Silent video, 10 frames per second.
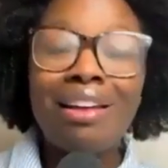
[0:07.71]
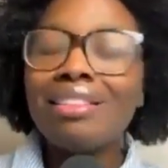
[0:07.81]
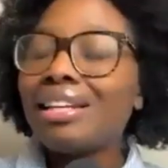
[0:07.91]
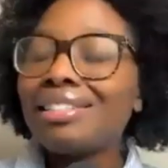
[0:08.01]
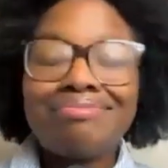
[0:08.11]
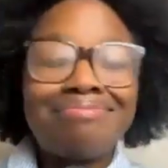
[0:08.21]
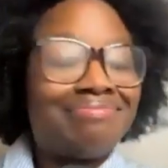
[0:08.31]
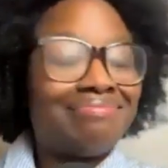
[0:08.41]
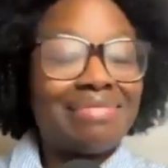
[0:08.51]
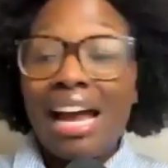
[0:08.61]
then
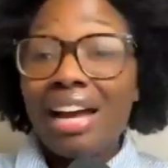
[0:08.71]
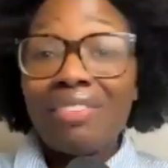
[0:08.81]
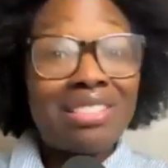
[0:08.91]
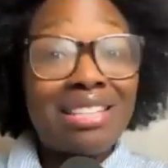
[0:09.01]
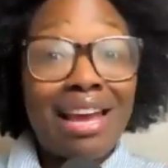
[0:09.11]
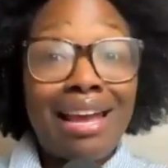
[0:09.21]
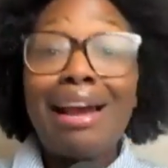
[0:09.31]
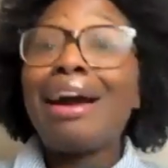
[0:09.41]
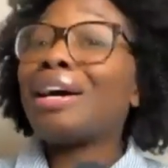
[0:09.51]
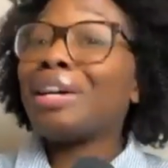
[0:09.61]
I have to say
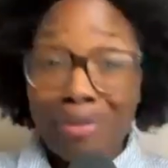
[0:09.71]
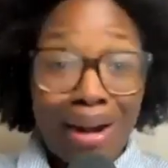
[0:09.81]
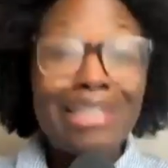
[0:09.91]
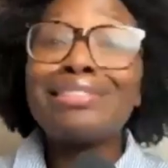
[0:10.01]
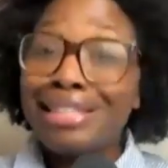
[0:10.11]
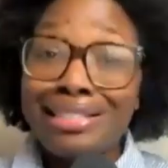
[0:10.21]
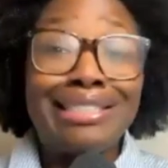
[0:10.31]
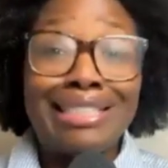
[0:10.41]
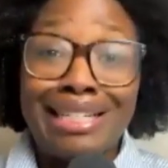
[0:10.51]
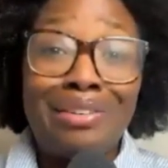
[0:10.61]
a
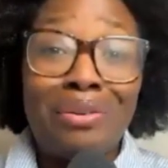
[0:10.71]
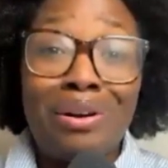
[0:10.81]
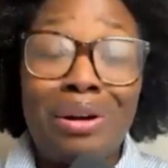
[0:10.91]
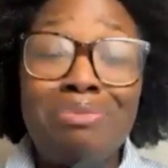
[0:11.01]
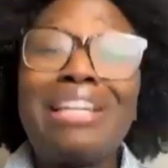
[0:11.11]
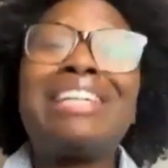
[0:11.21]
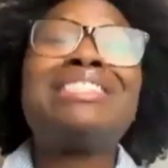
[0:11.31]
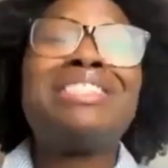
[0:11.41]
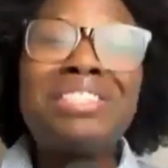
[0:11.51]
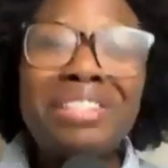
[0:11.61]
congratulations is in order,
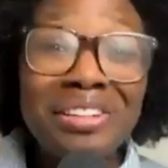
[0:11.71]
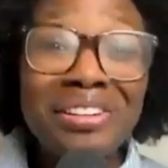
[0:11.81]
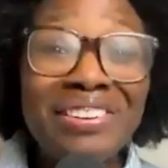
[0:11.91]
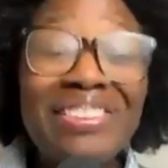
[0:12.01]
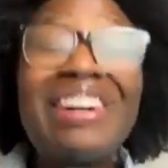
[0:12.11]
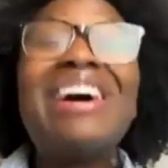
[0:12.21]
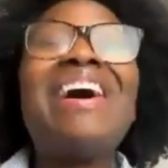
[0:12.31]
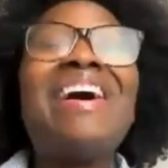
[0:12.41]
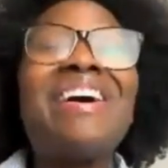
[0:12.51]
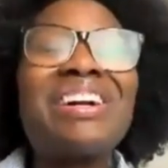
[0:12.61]
because you
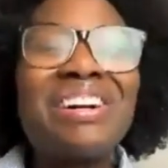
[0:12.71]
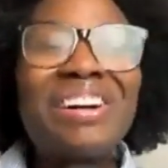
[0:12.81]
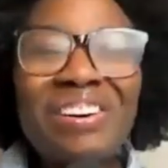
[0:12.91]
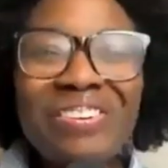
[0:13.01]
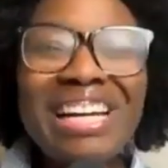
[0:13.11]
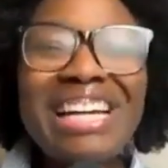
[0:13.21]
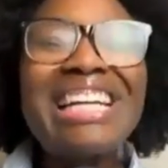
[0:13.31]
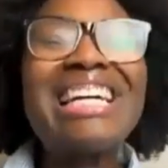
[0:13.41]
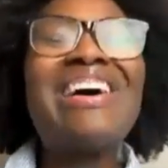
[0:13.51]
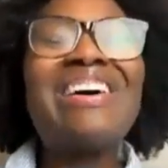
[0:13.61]
are
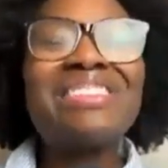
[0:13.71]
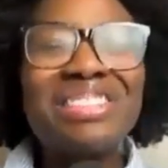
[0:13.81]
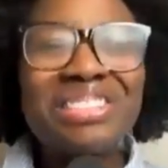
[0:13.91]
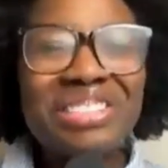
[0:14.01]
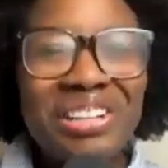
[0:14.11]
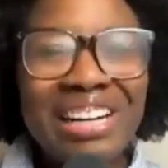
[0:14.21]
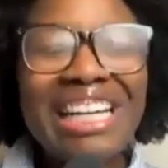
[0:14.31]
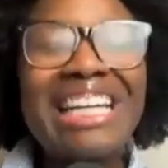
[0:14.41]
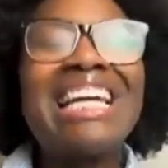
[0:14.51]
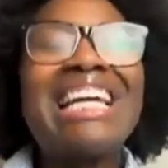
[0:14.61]
going on the
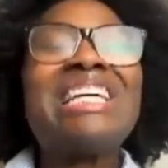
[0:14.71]
journey